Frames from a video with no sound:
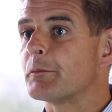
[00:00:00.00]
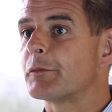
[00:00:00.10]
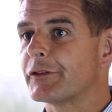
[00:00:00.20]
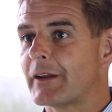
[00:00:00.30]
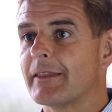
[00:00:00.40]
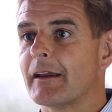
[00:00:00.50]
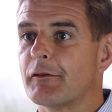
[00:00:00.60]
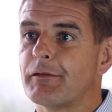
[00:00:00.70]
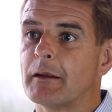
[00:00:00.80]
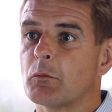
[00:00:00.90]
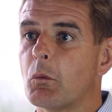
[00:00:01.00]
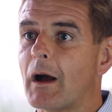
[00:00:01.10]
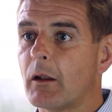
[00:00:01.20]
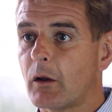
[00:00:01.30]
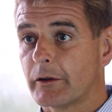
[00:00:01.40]
present their event
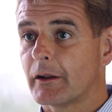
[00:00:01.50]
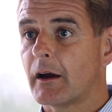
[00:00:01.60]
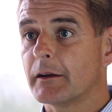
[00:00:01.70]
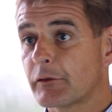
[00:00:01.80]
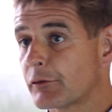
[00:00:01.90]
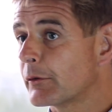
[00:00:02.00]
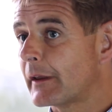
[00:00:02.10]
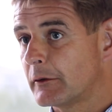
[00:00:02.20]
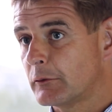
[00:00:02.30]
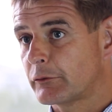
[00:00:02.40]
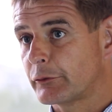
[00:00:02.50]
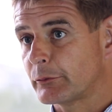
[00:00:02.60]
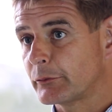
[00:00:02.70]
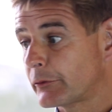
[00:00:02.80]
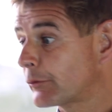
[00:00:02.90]
well online through their new tools,